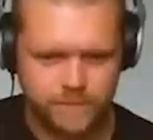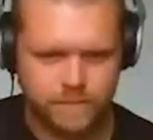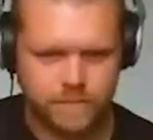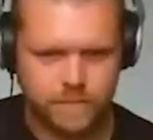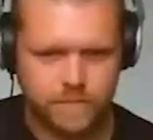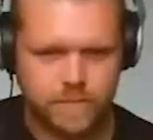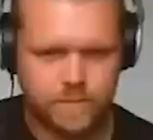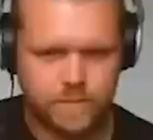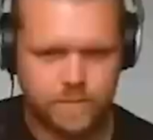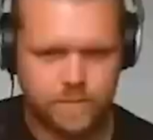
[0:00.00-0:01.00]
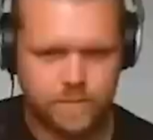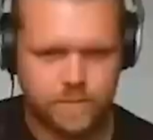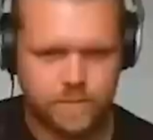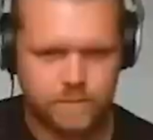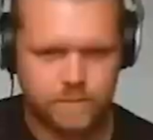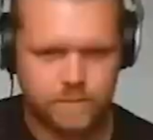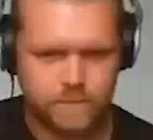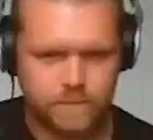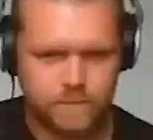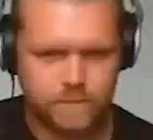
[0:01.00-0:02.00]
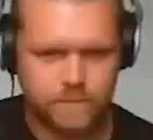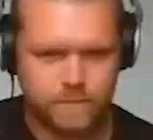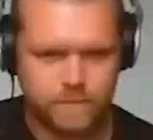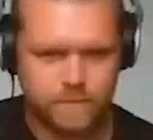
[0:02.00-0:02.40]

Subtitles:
No one is speaking in this clip.